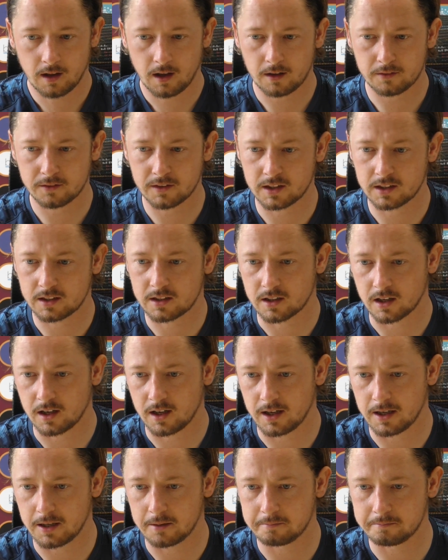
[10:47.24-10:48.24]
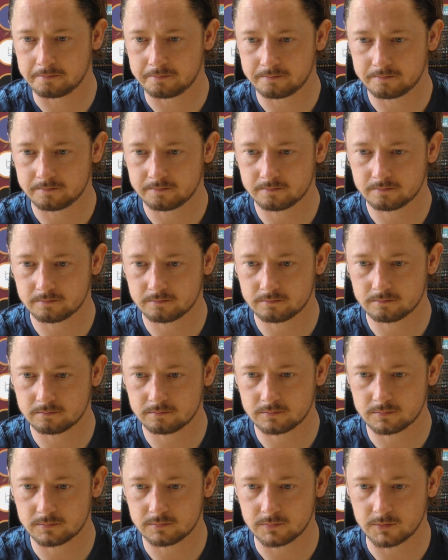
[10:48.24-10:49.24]
I think, you
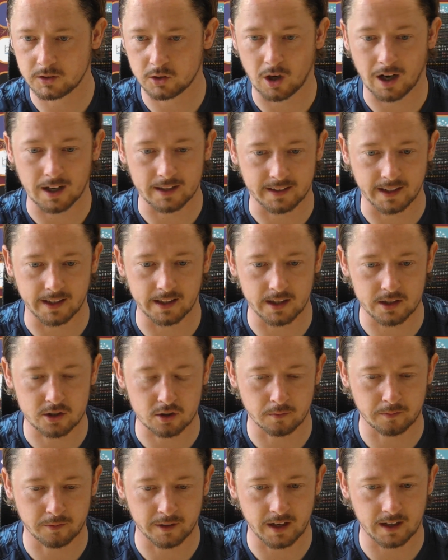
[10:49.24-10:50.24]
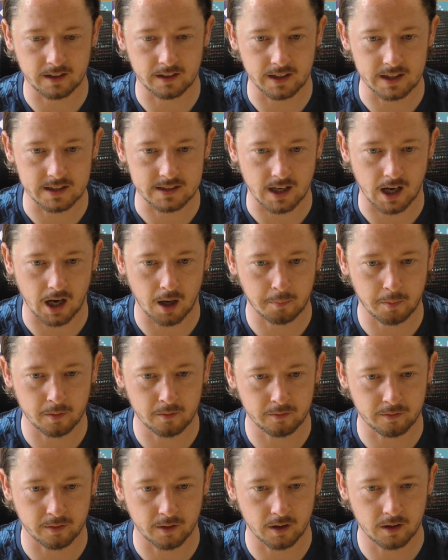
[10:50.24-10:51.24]
know, ideally something needs to
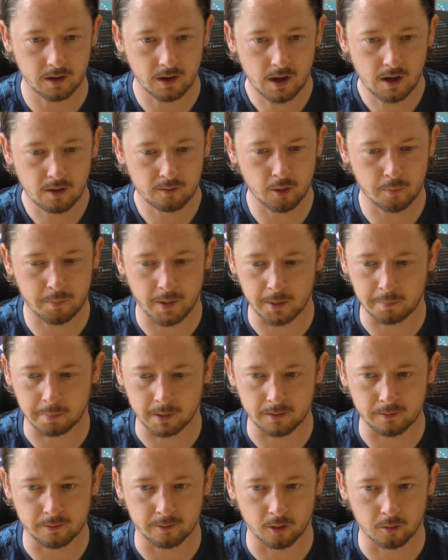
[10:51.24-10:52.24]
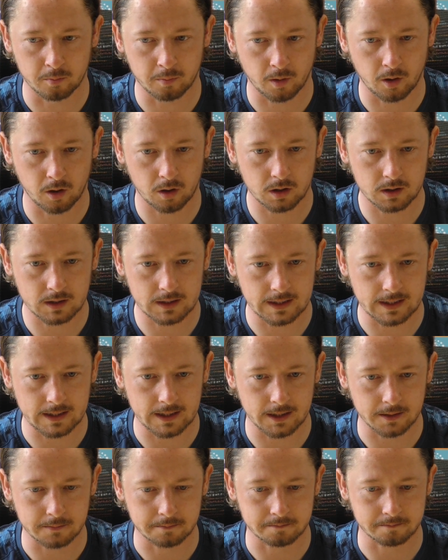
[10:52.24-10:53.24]
happen for people in football.
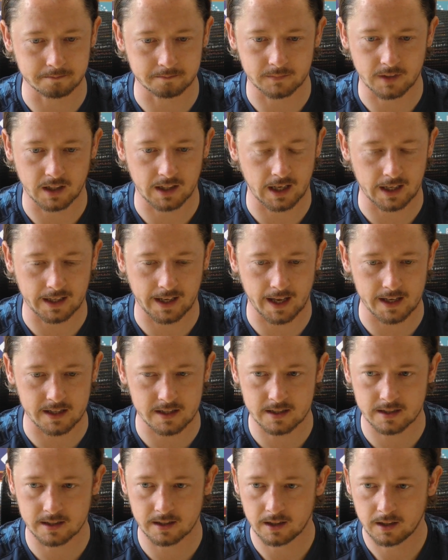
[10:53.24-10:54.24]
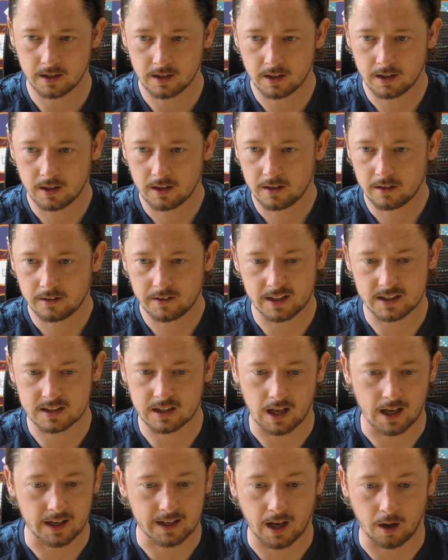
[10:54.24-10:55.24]
And I guess things
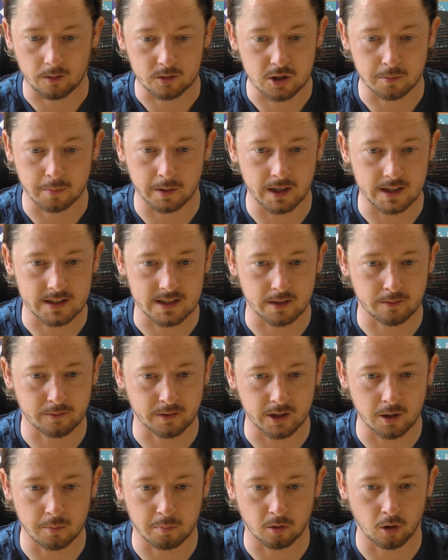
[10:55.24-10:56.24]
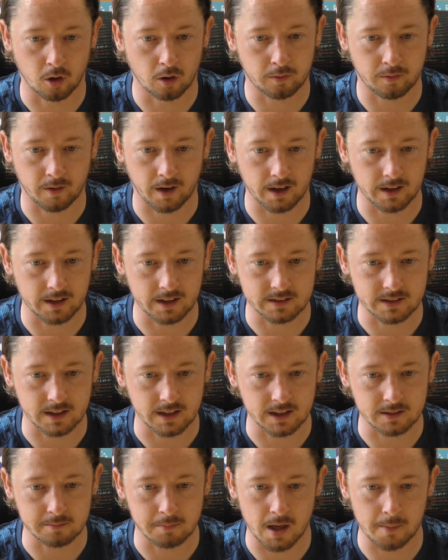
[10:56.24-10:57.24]
like accountability for your profile
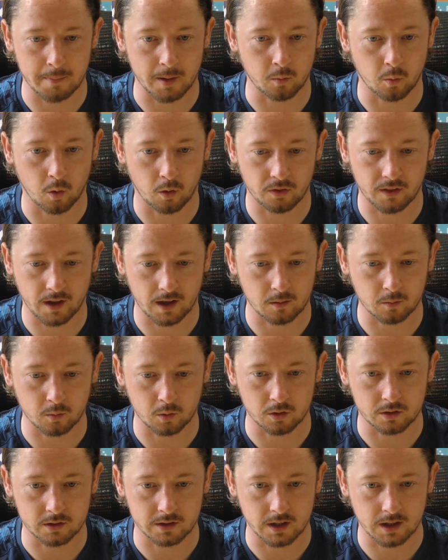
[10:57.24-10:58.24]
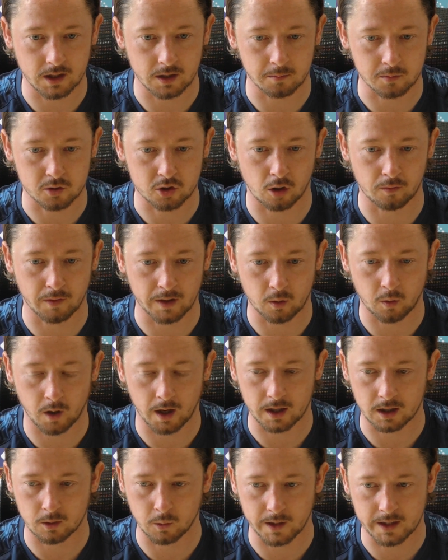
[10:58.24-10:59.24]
is maybe one that would solve it
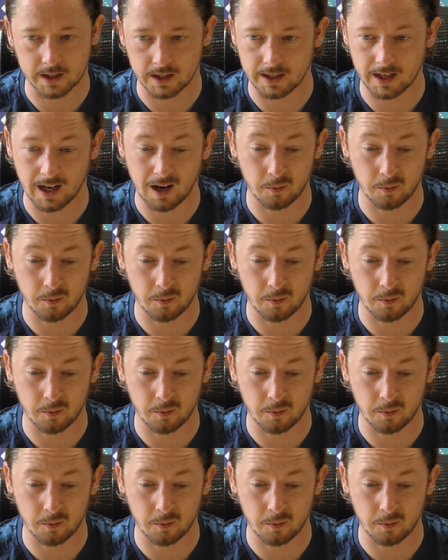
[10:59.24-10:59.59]
quite quickly.